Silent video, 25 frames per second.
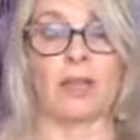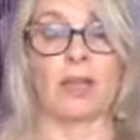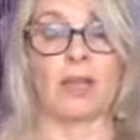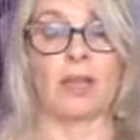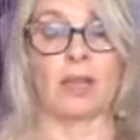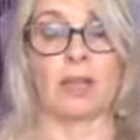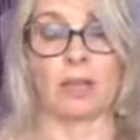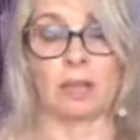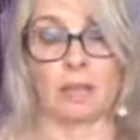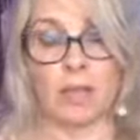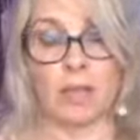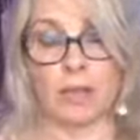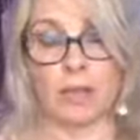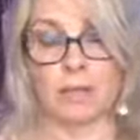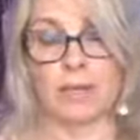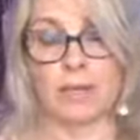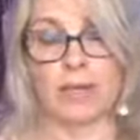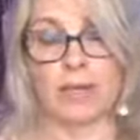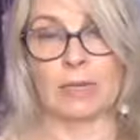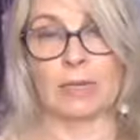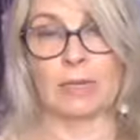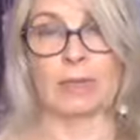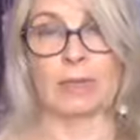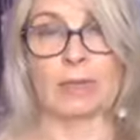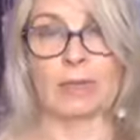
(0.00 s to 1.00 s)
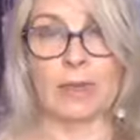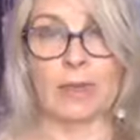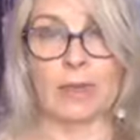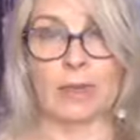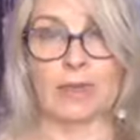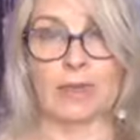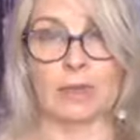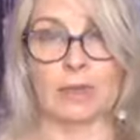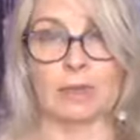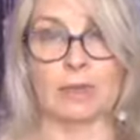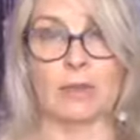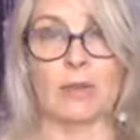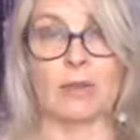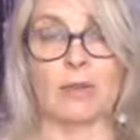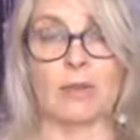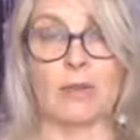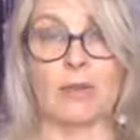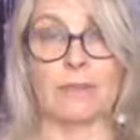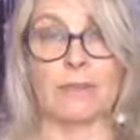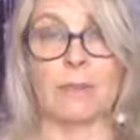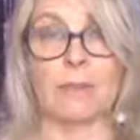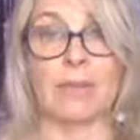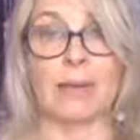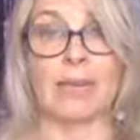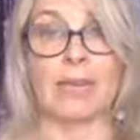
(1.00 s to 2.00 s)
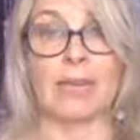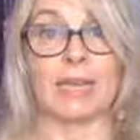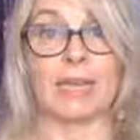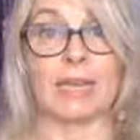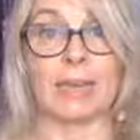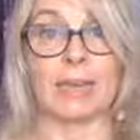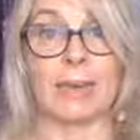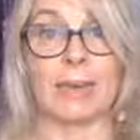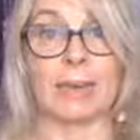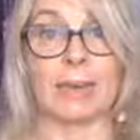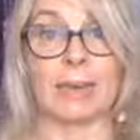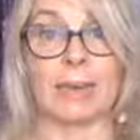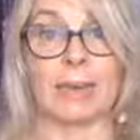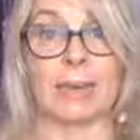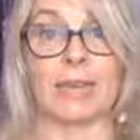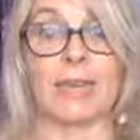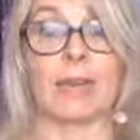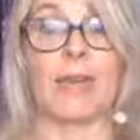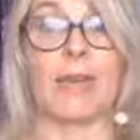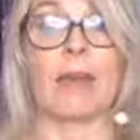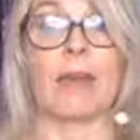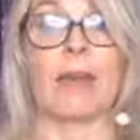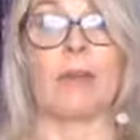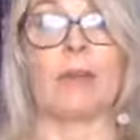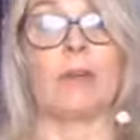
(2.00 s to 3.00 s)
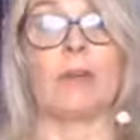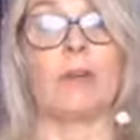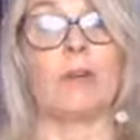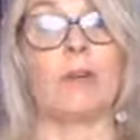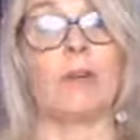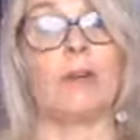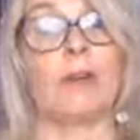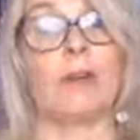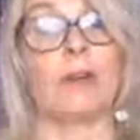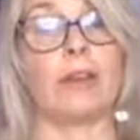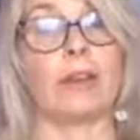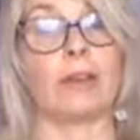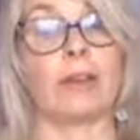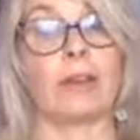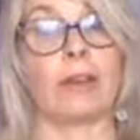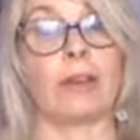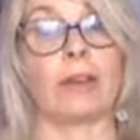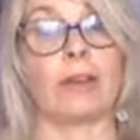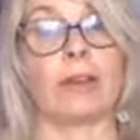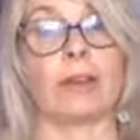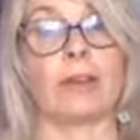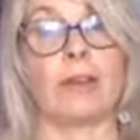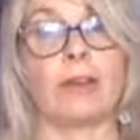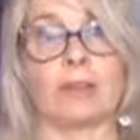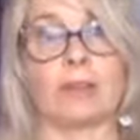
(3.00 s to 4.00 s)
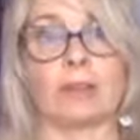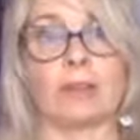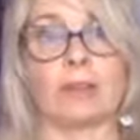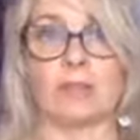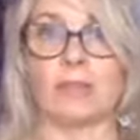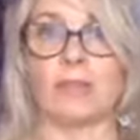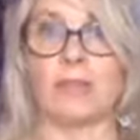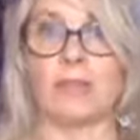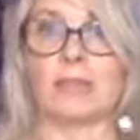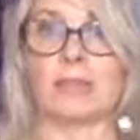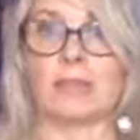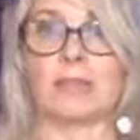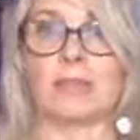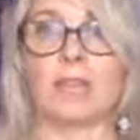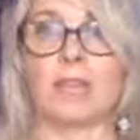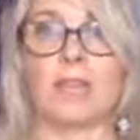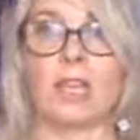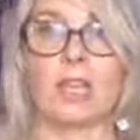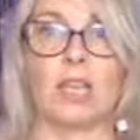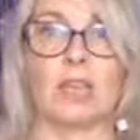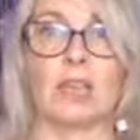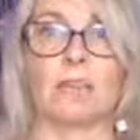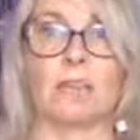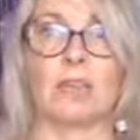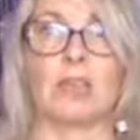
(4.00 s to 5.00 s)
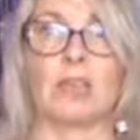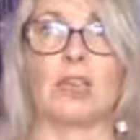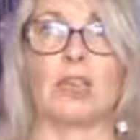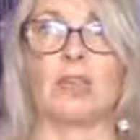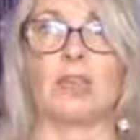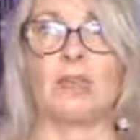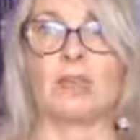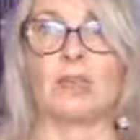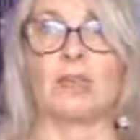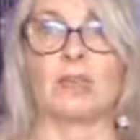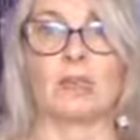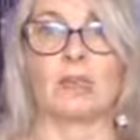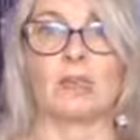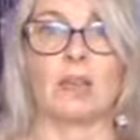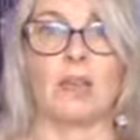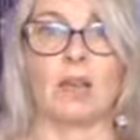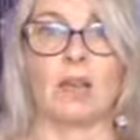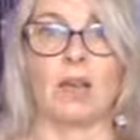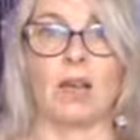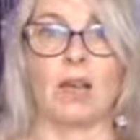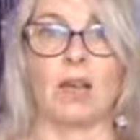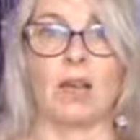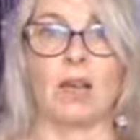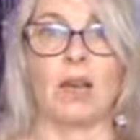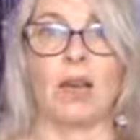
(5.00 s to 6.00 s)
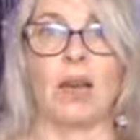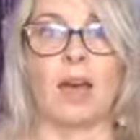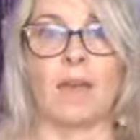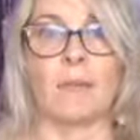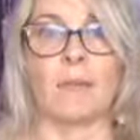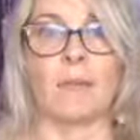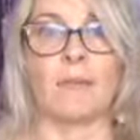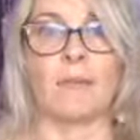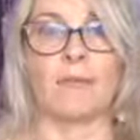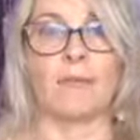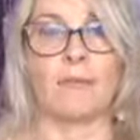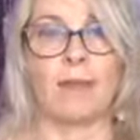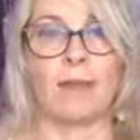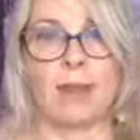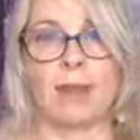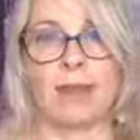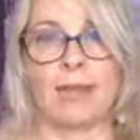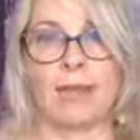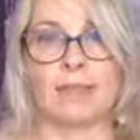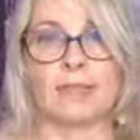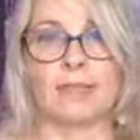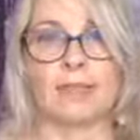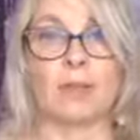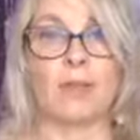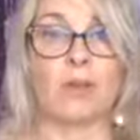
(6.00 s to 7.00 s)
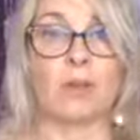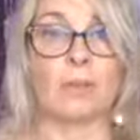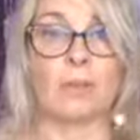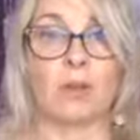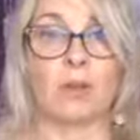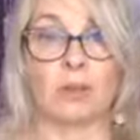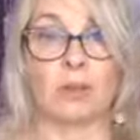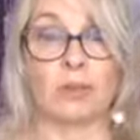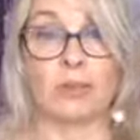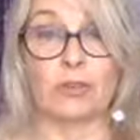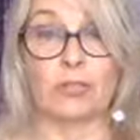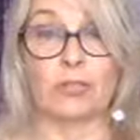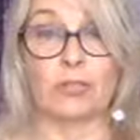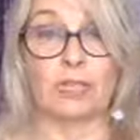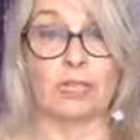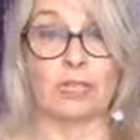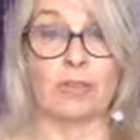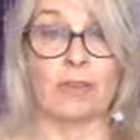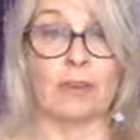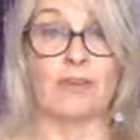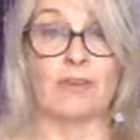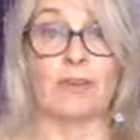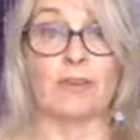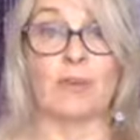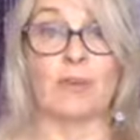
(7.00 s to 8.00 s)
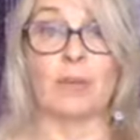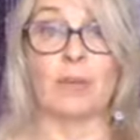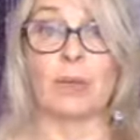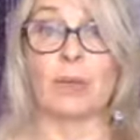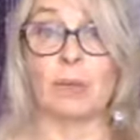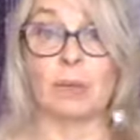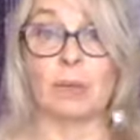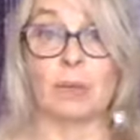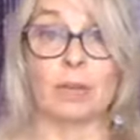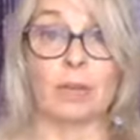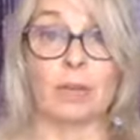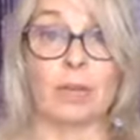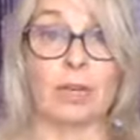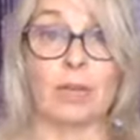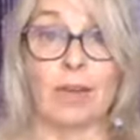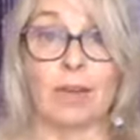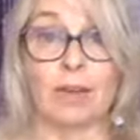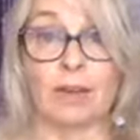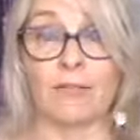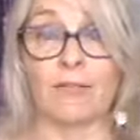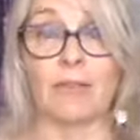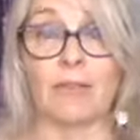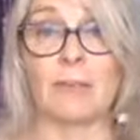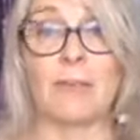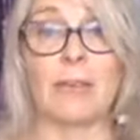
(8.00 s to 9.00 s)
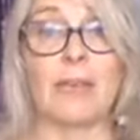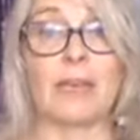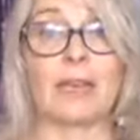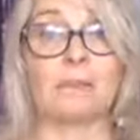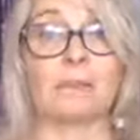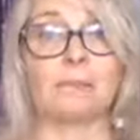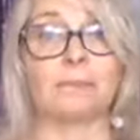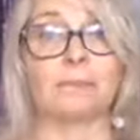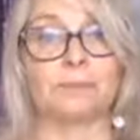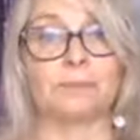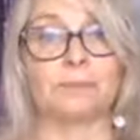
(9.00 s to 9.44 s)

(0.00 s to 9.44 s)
at the moment it looks like there's not enough money in my bank account, or I can't do this because I'm afraid that I'm not good enough and that people will laugh at me.